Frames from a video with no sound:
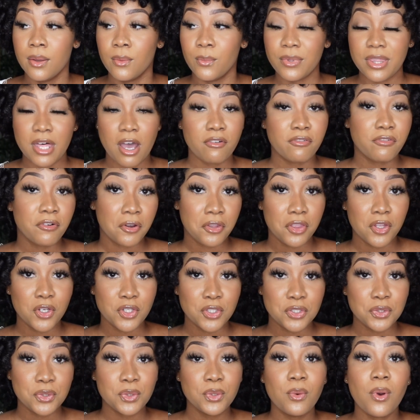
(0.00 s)
without further
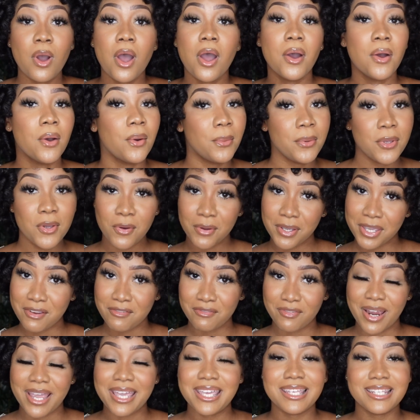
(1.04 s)
ado, we're gonna
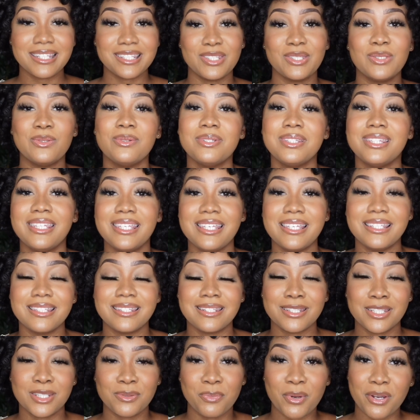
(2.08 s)
get right into these
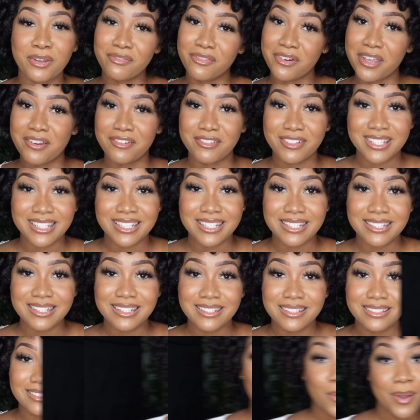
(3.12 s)
spring fragrances.
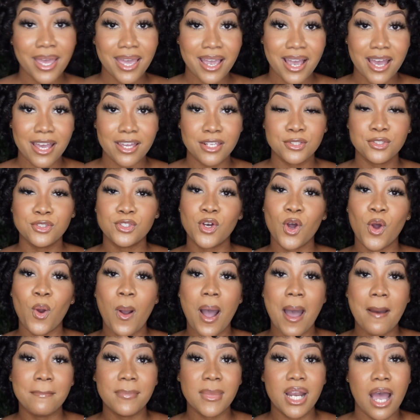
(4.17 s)
Okay guys, so
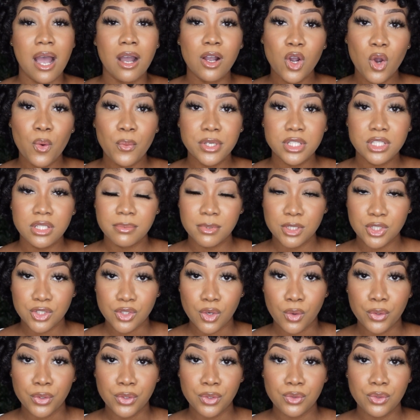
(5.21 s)
I'm not going to be
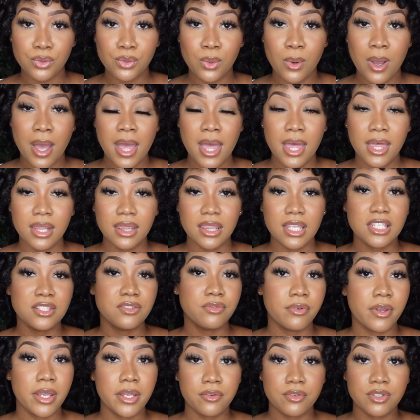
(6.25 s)
showing you these
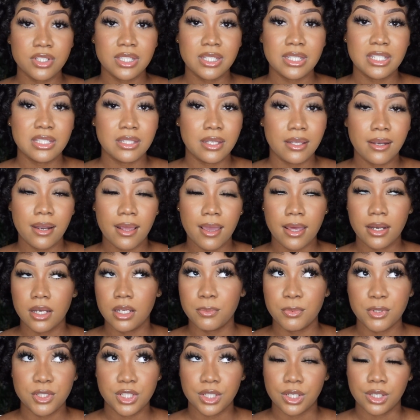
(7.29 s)
fragrances in any
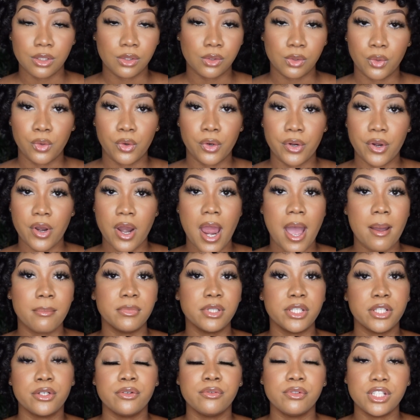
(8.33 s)
particular order.
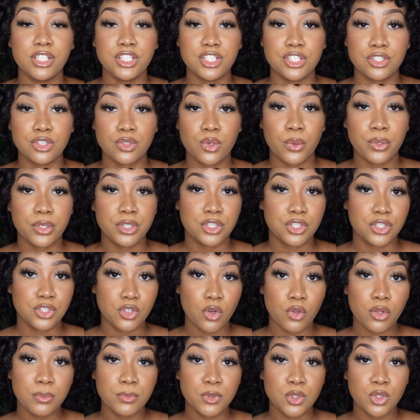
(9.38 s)
I'm literally just going to
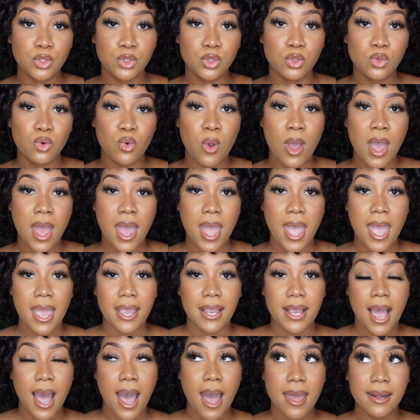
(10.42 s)
show them to you
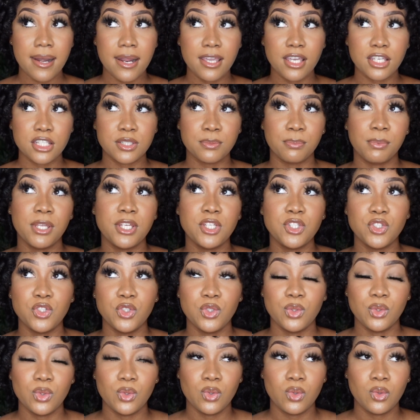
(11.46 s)
and kind of explain
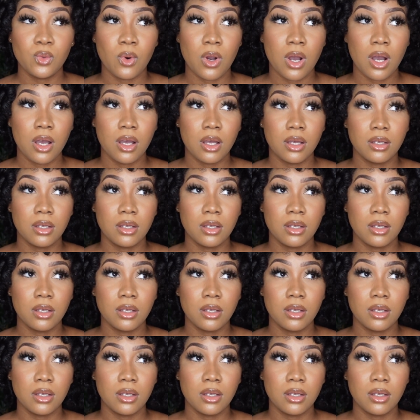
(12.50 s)
to you